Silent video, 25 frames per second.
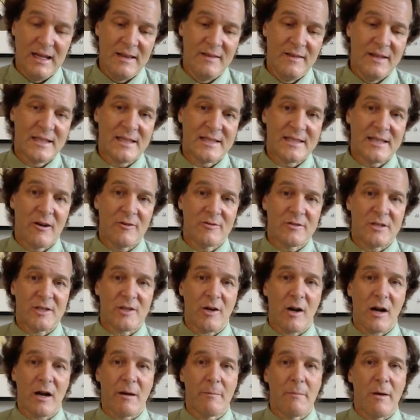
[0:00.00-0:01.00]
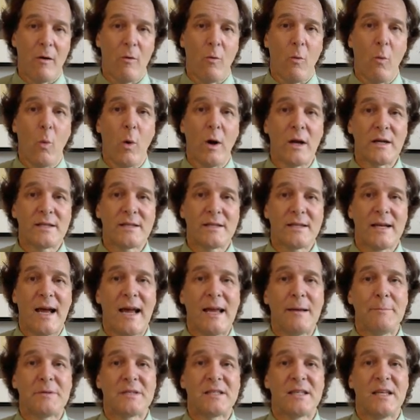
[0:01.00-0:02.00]
Let's start to talk about what
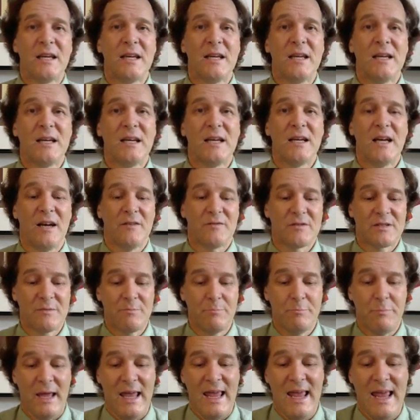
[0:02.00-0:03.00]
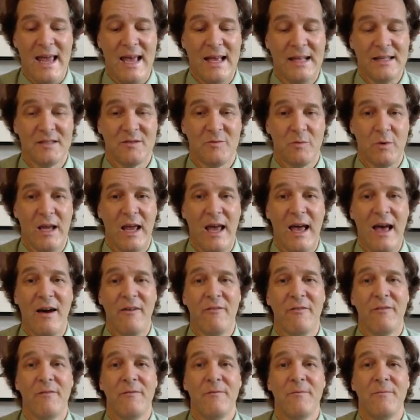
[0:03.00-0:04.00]
types of spans we
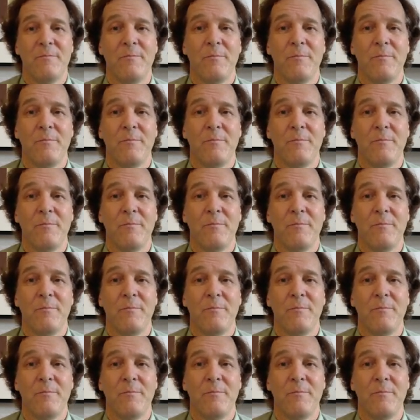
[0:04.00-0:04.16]
have.